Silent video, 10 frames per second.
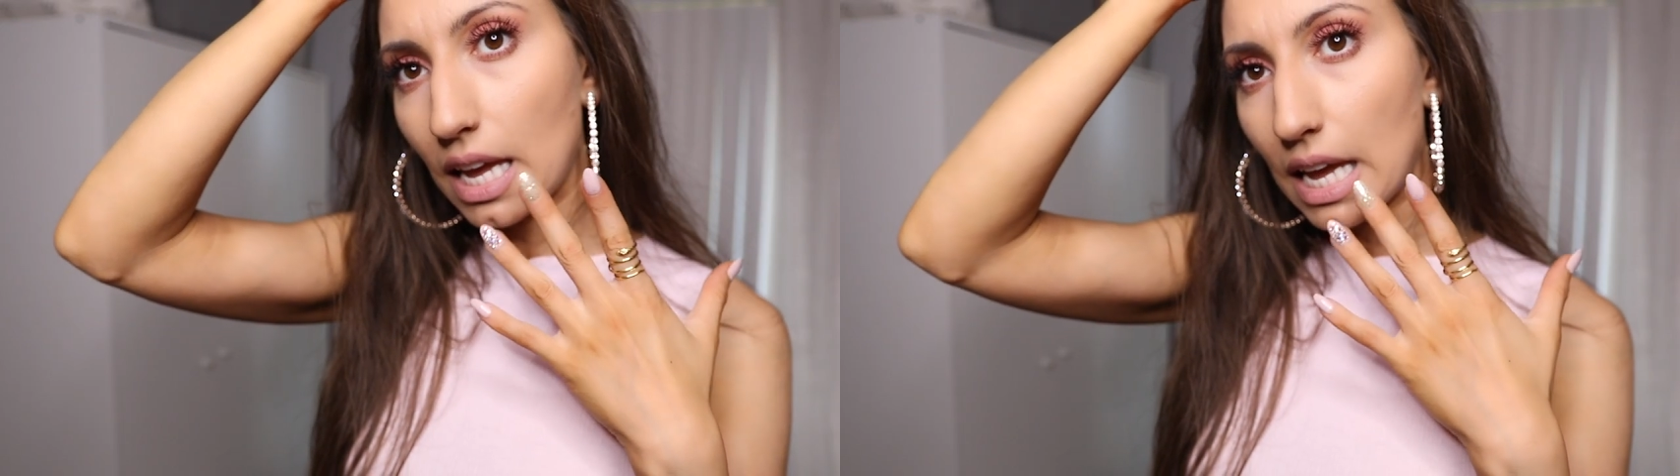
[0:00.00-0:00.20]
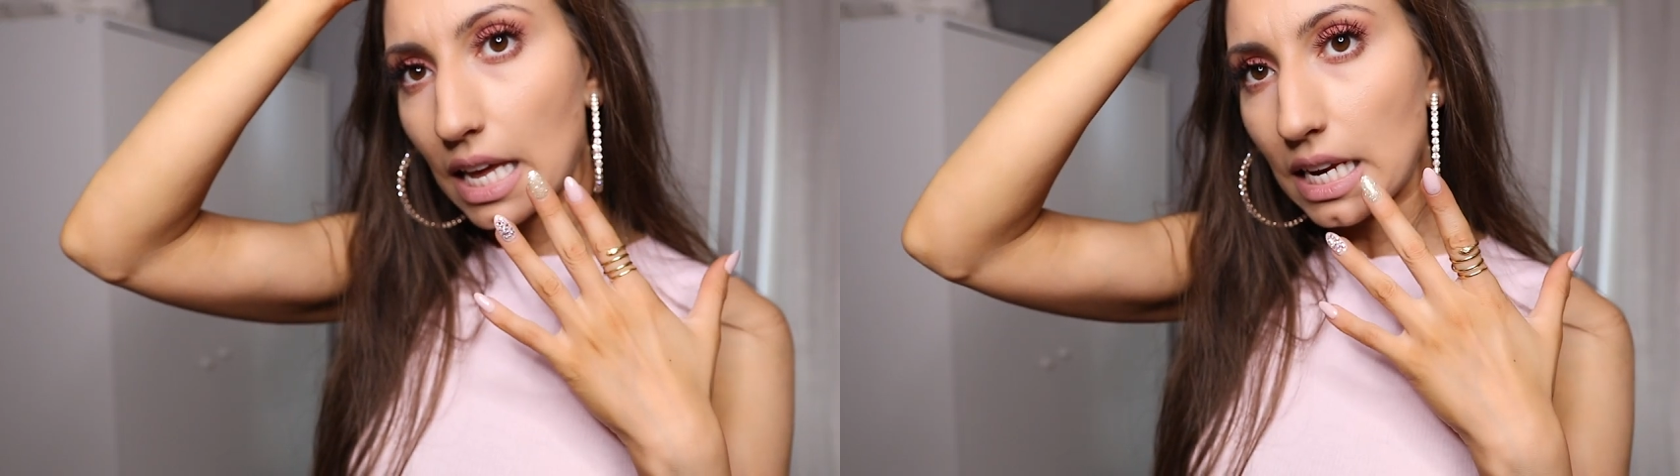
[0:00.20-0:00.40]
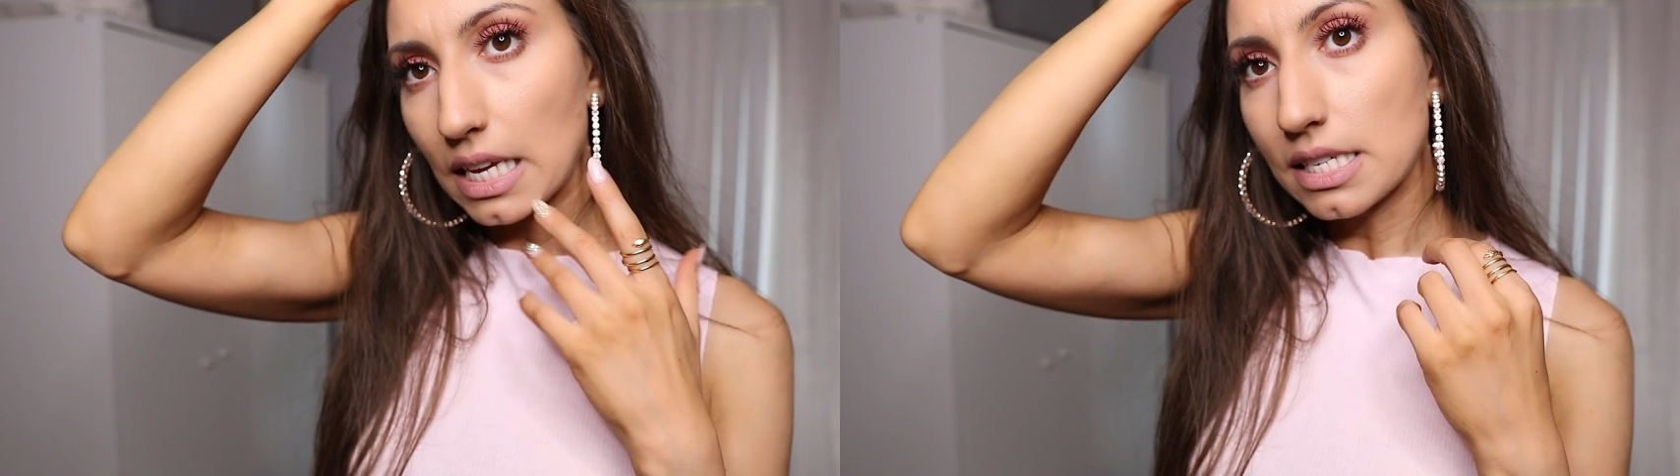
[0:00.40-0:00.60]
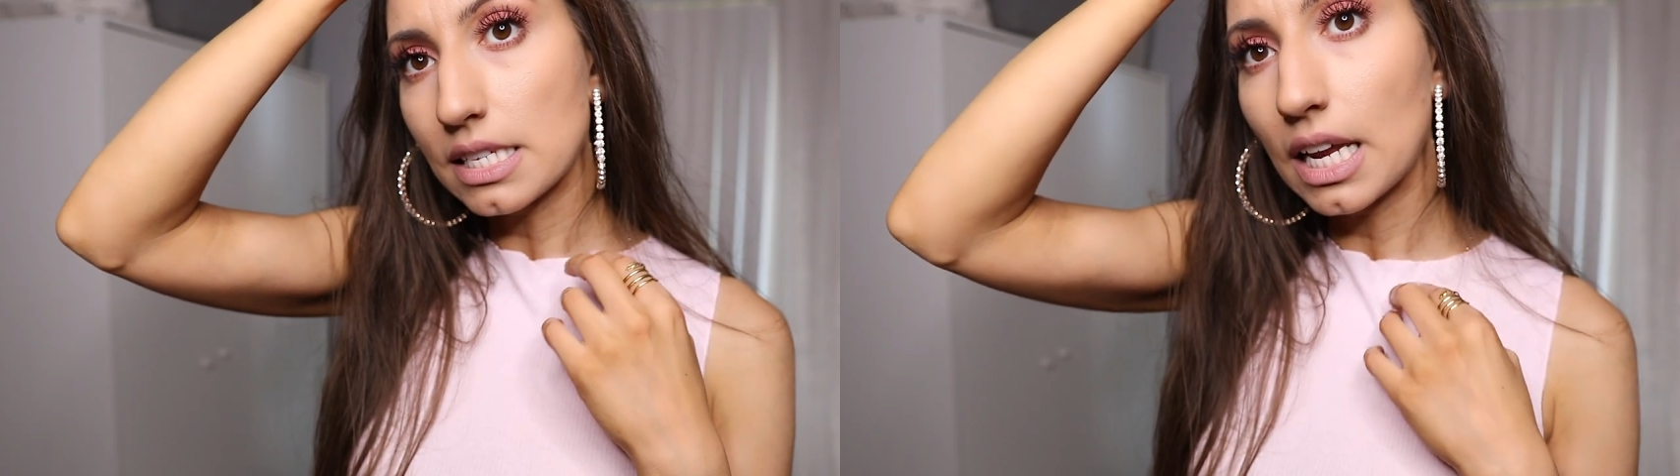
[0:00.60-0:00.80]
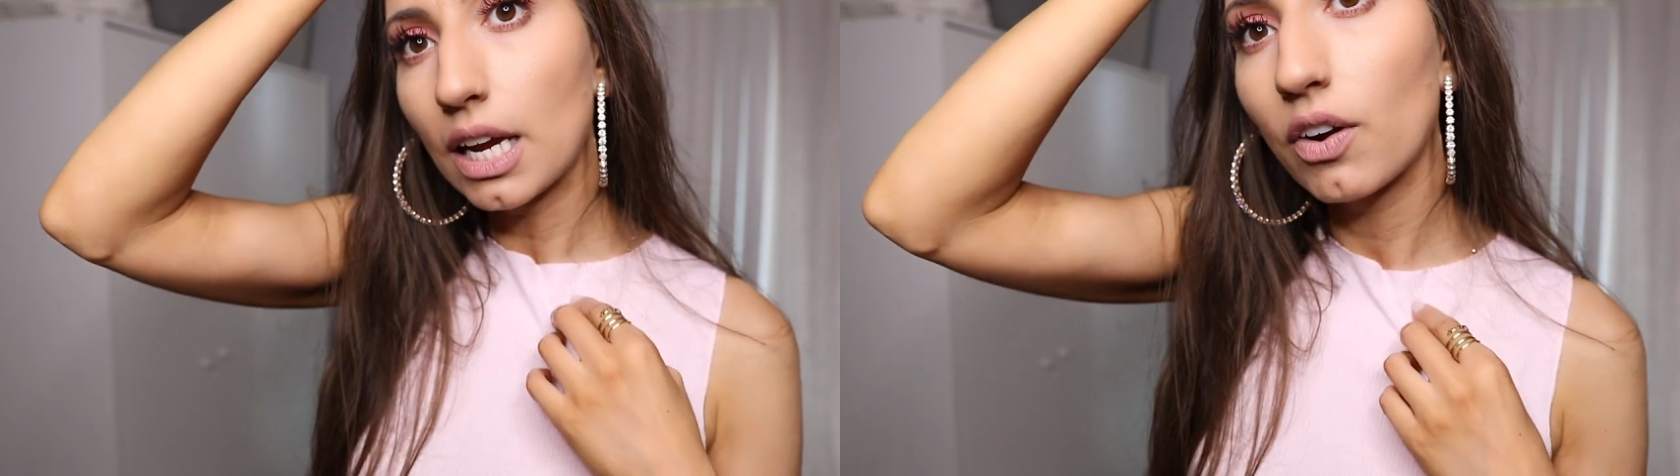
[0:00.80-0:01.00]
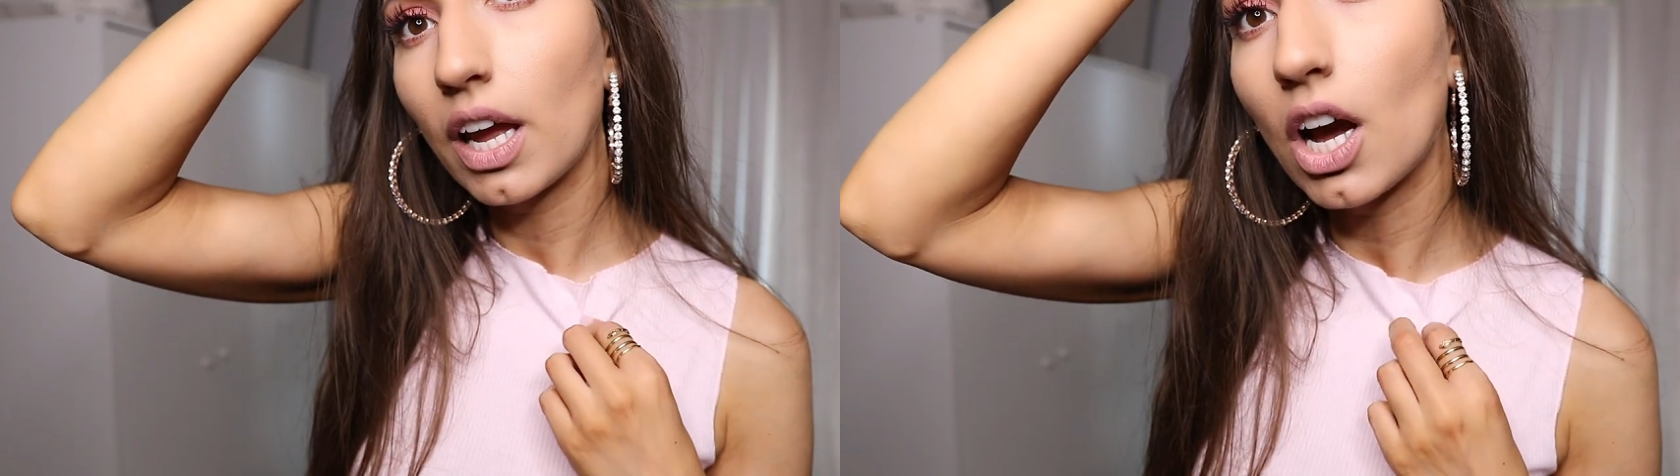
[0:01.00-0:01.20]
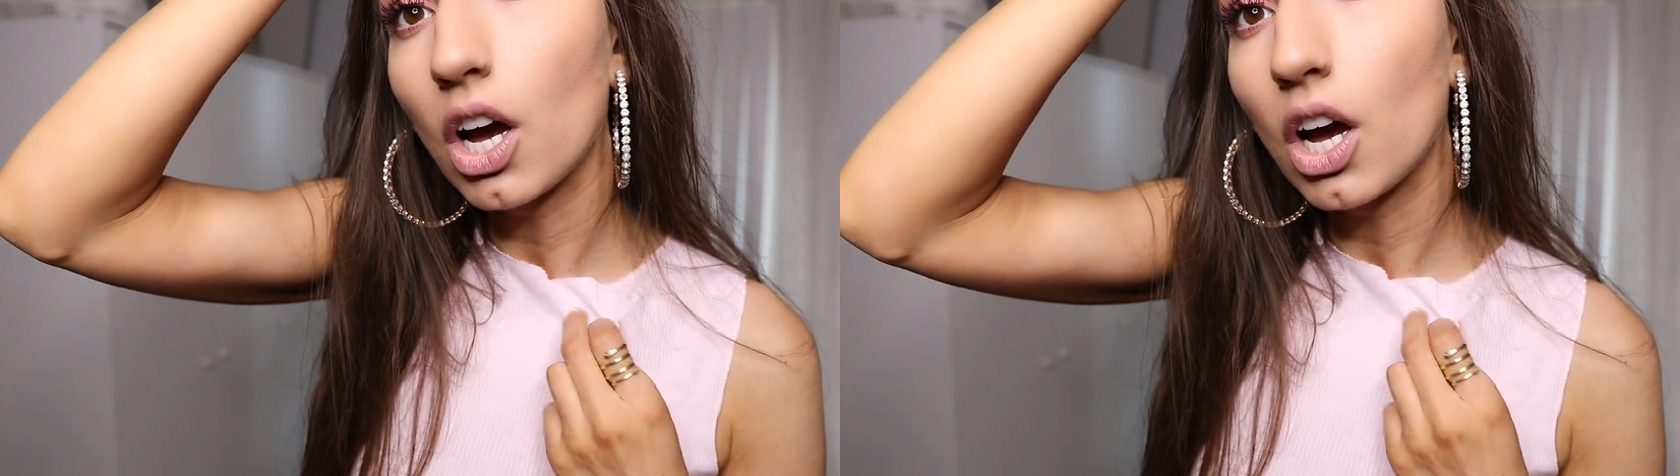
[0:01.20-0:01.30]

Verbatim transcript: and a snake ring.